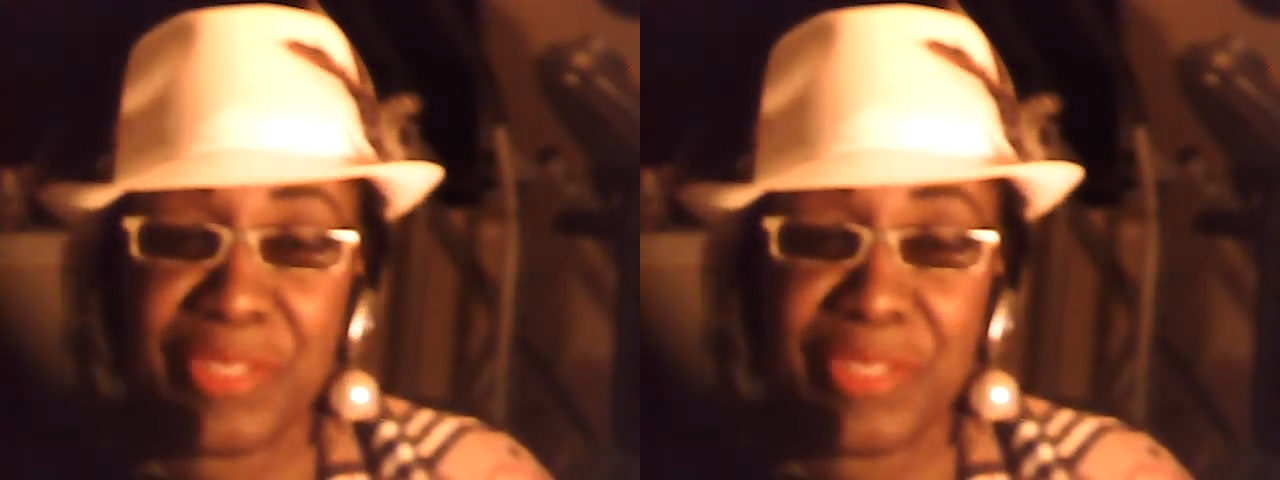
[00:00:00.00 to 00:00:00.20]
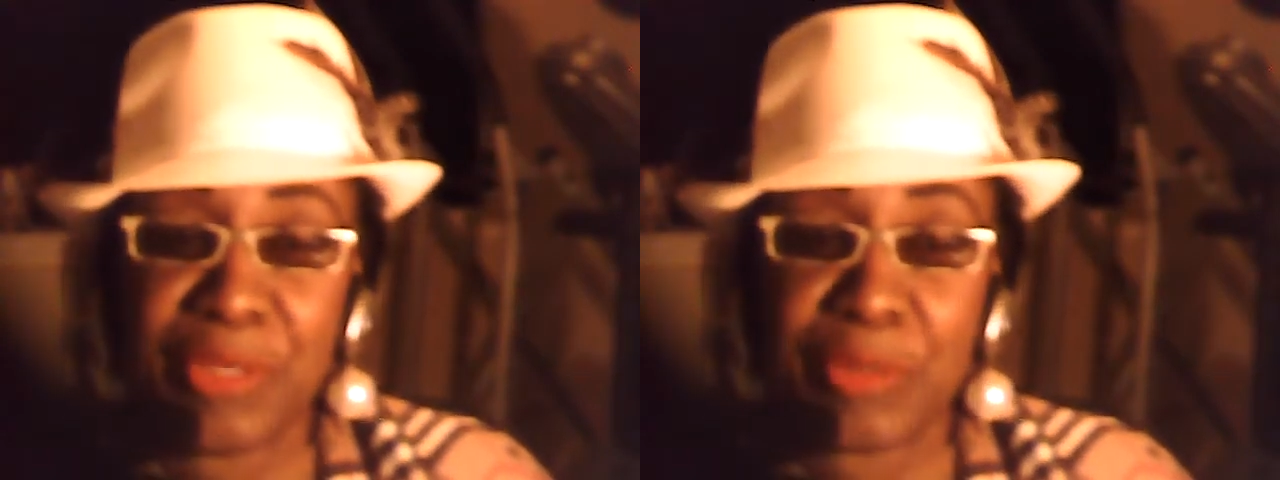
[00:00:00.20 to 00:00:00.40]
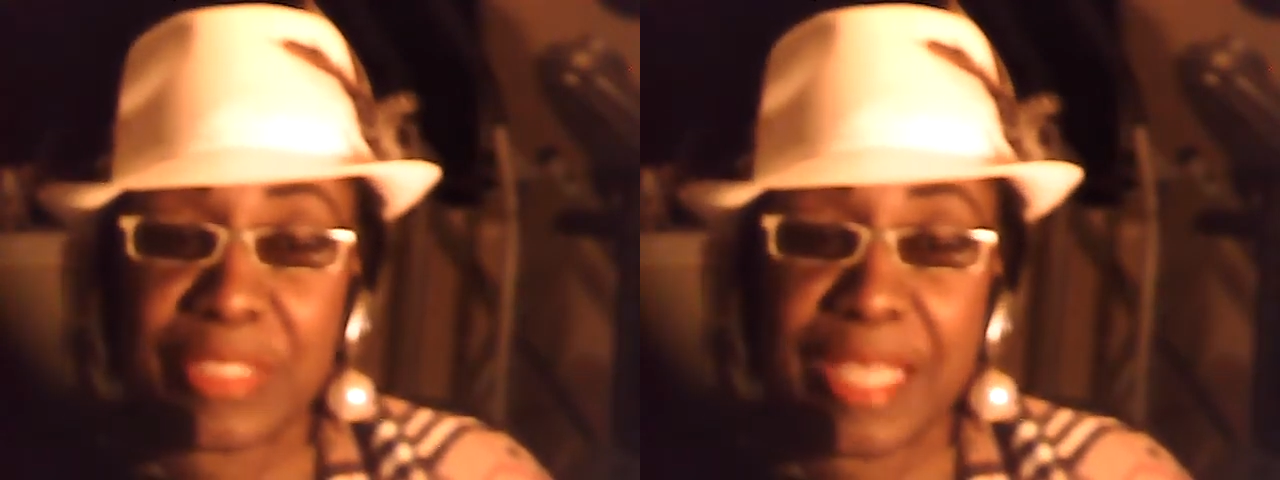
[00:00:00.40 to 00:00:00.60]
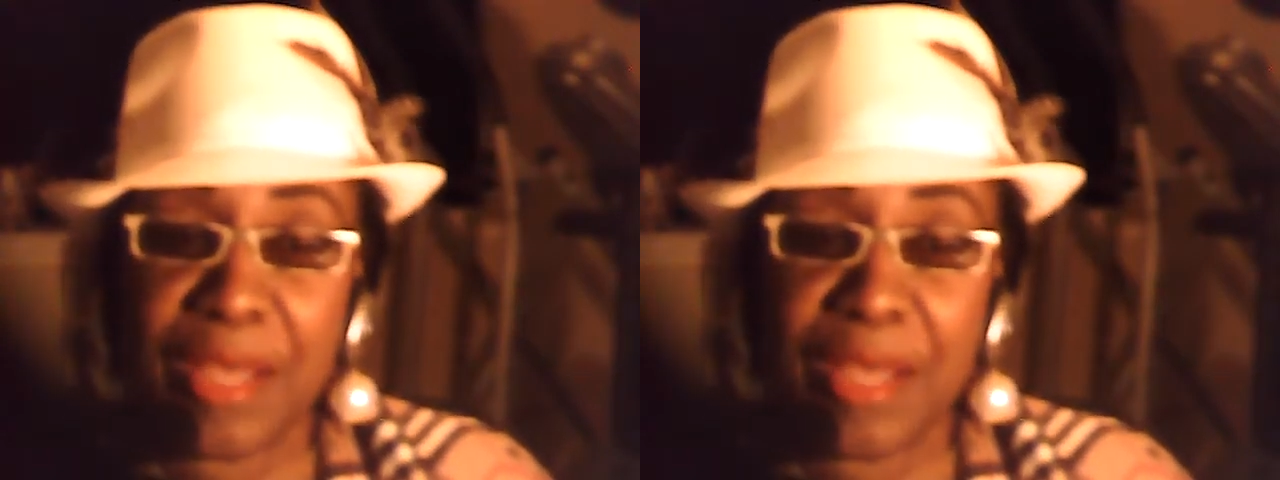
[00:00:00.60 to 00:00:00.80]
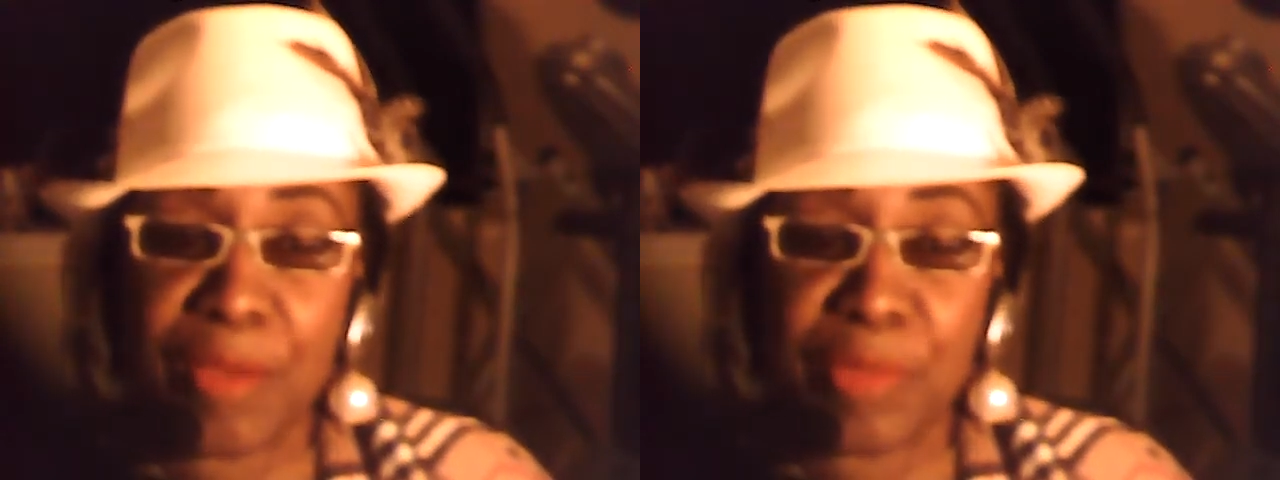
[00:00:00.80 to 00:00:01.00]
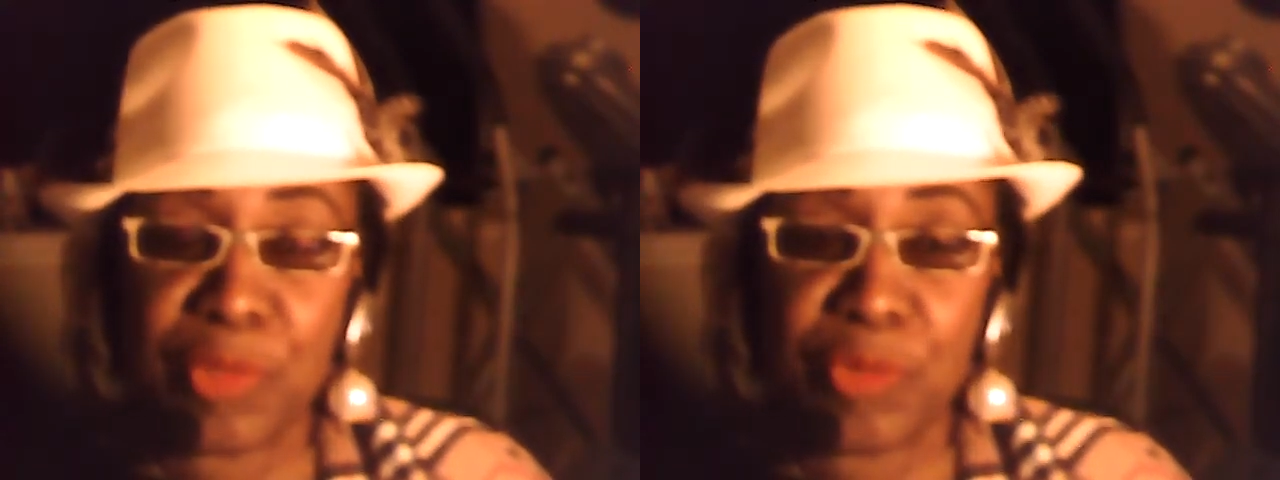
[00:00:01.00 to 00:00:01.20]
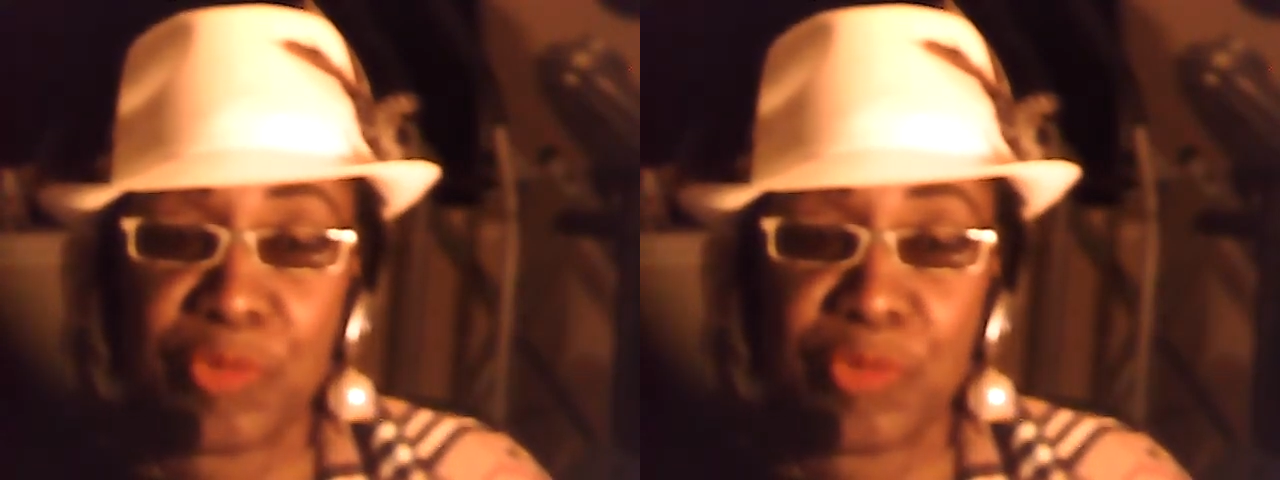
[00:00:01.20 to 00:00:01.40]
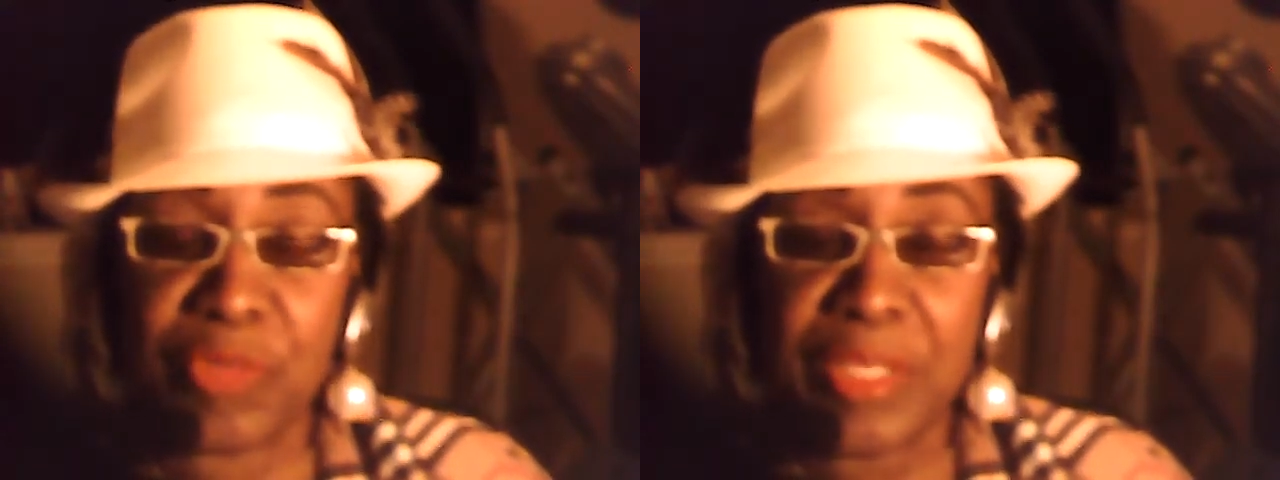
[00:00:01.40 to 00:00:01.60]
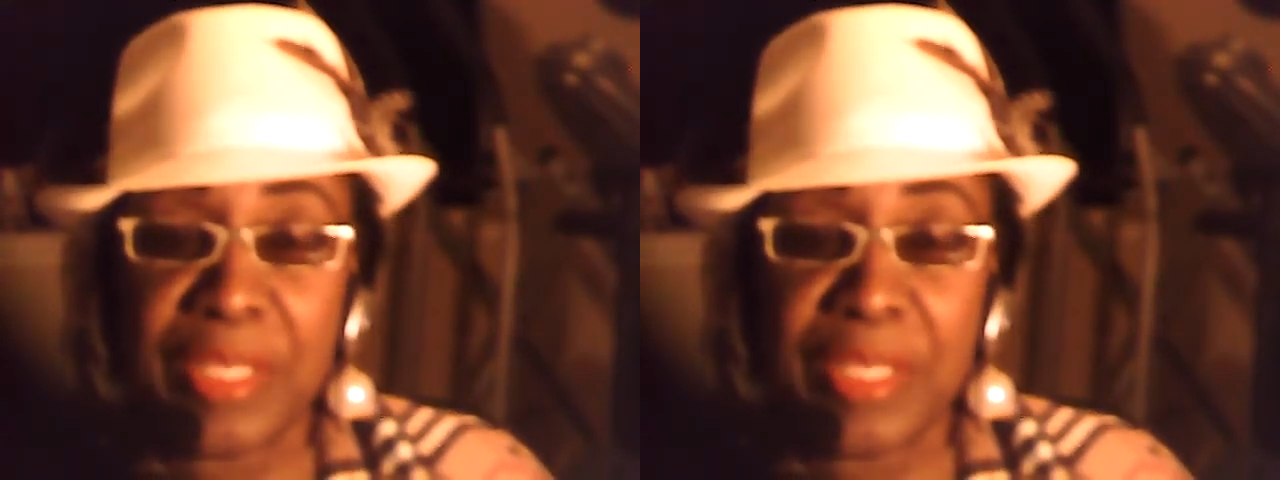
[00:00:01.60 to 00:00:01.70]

a child move.